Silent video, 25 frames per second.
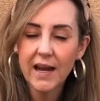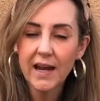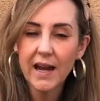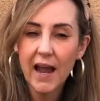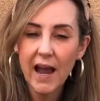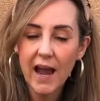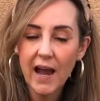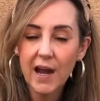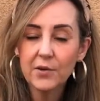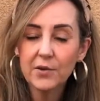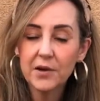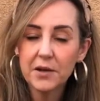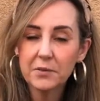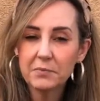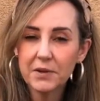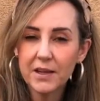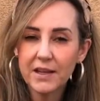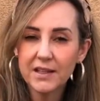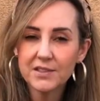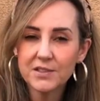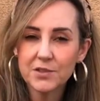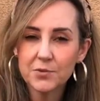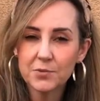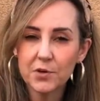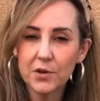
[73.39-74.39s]
how it
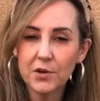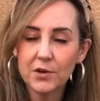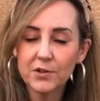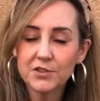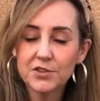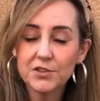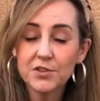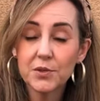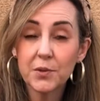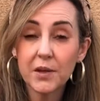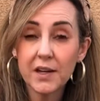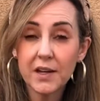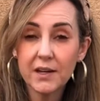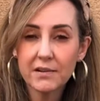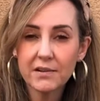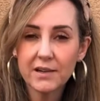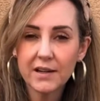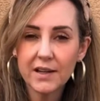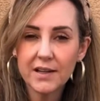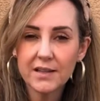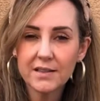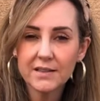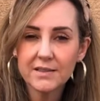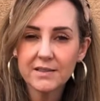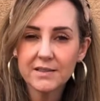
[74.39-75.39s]
plays a role. So here it
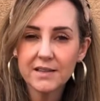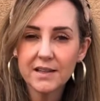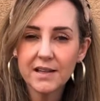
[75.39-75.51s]
is.